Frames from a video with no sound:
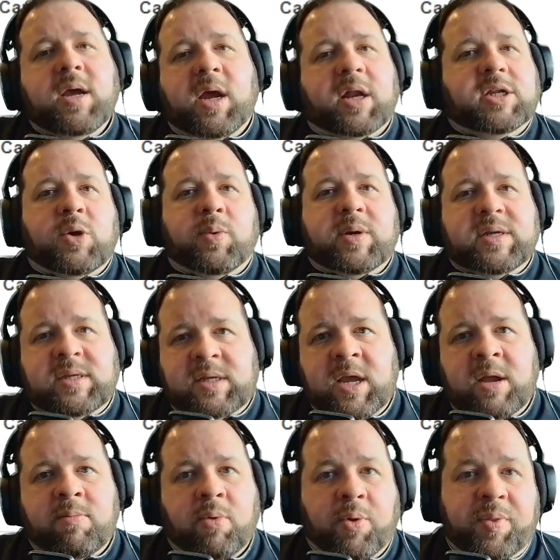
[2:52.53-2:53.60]
And so we're
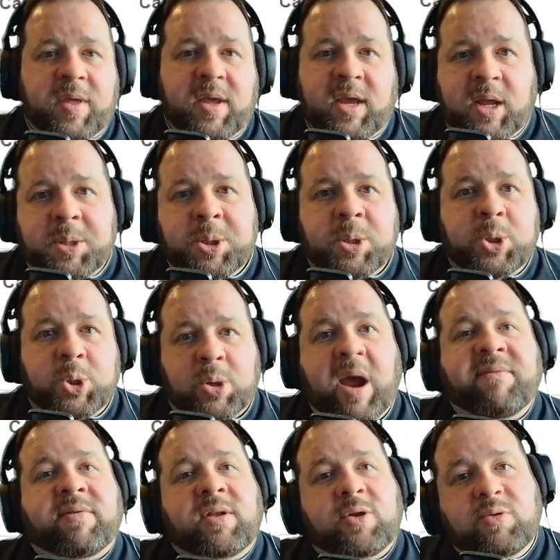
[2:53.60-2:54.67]
seeing both the kitchen
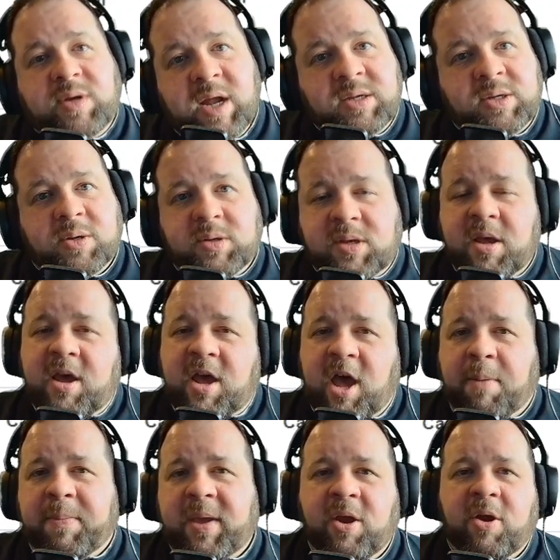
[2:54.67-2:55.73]
travel utensils
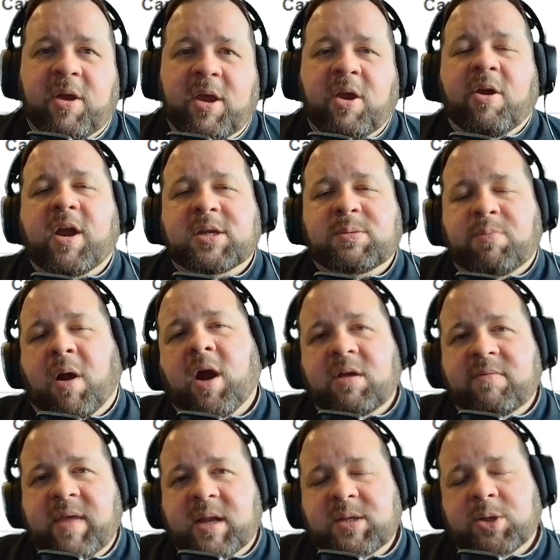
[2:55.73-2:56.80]
appear here as part
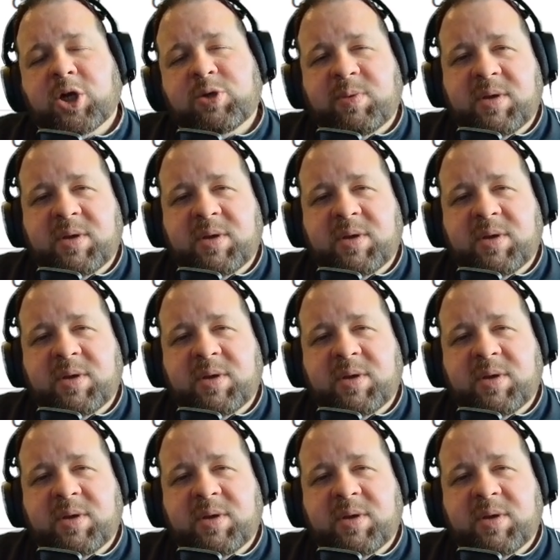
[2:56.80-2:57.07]
of that search,